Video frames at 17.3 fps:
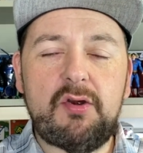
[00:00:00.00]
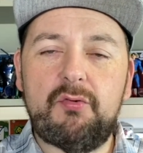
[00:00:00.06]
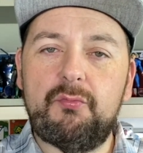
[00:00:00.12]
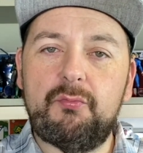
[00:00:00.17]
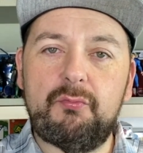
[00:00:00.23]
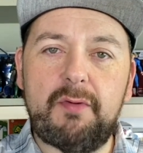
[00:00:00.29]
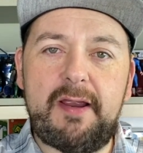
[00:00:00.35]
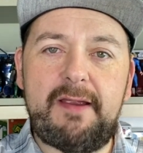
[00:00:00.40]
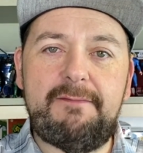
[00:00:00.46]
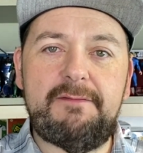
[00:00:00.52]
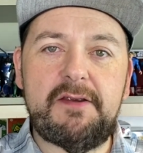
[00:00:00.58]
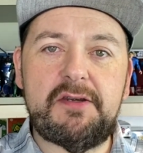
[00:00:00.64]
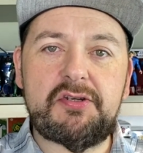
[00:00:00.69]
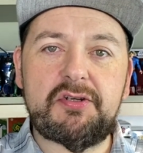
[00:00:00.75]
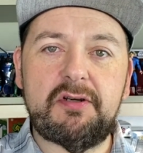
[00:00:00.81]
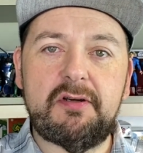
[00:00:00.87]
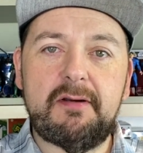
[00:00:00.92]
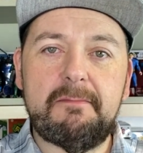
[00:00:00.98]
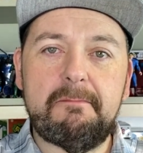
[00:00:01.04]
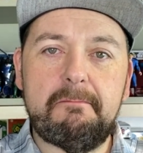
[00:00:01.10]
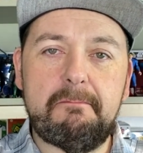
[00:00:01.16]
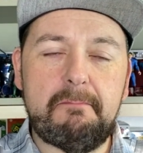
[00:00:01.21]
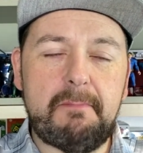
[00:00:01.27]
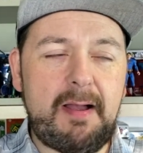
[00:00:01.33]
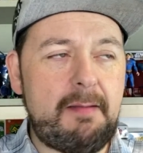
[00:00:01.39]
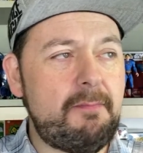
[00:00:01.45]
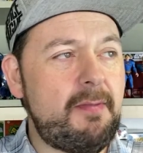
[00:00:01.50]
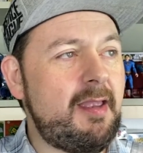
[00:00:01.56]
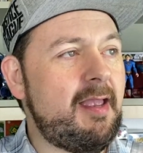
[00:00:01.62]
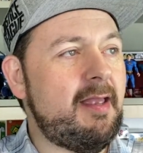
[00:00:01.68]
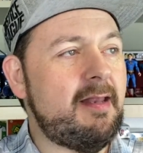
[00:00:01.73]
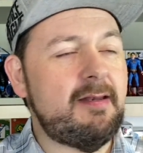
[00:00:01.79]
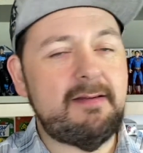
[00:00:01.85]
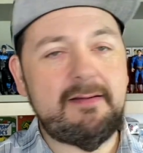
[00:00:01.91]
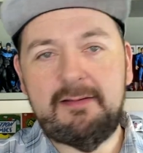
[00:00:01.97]
Ray Fisher, my
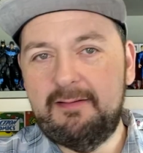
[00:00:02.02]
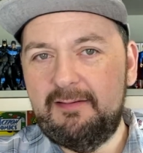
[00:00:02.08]
man,